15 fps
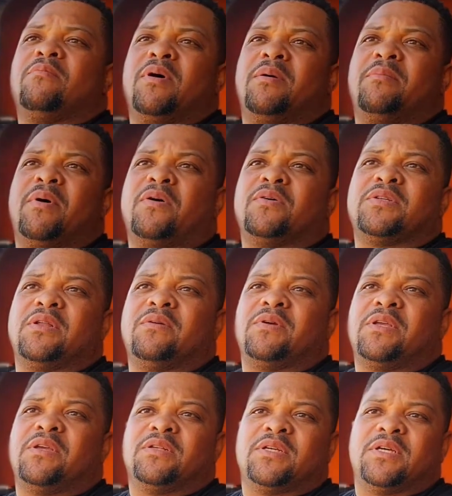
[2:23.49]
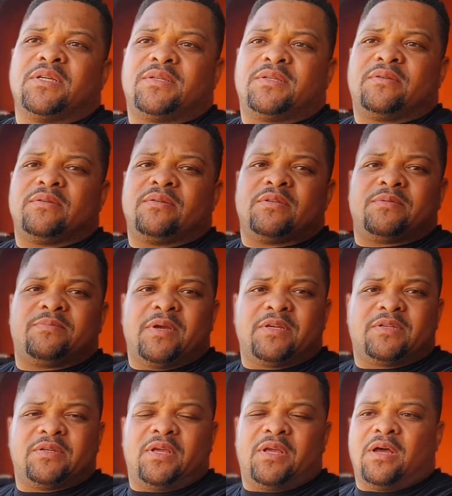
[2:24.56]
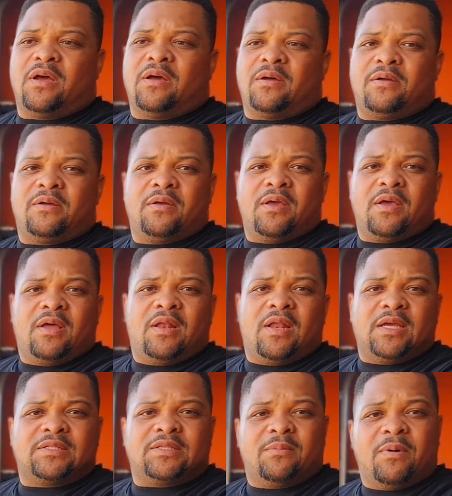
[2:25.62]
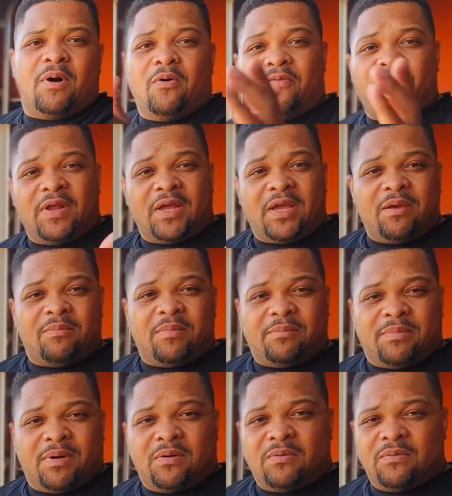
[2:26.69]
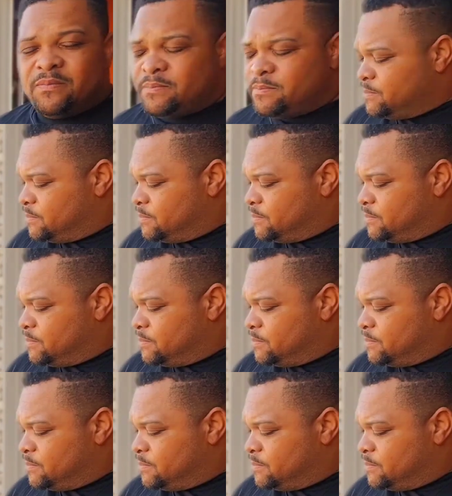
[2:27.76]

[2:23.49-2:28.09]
But mostly when you just, especially like some, hopefully get my boat